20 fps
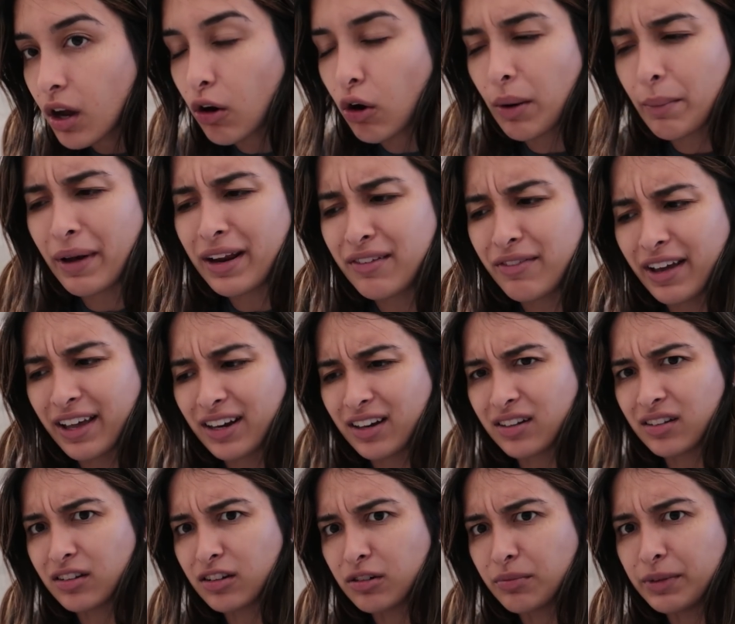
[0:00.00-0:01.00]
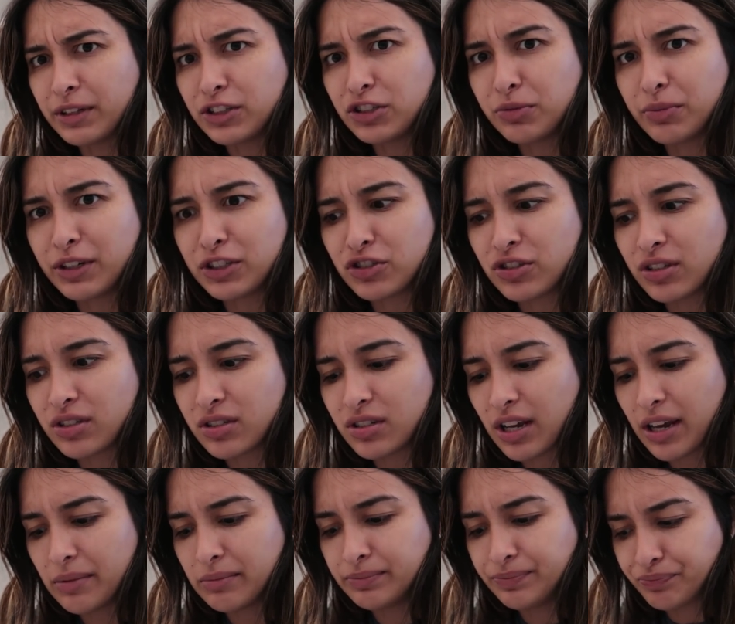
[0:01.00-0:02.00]
Oh, I might have added a little bit too much this
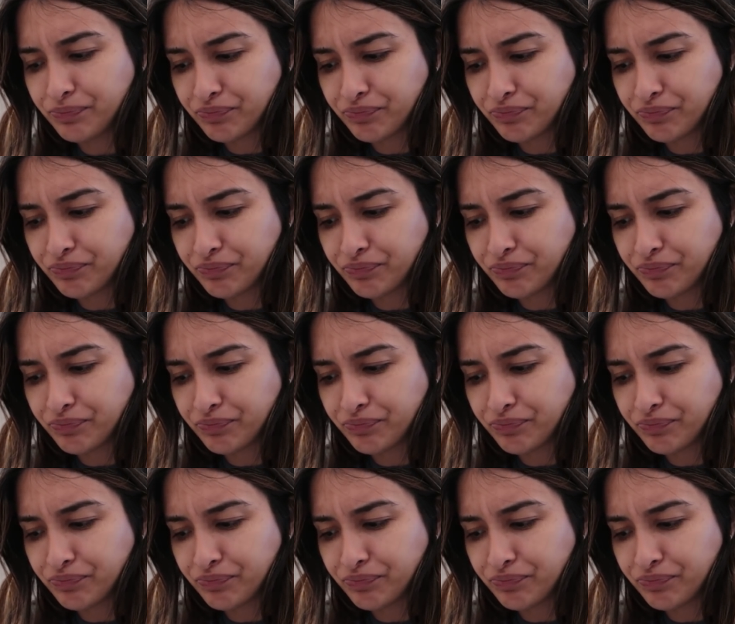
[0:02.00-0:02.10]
time.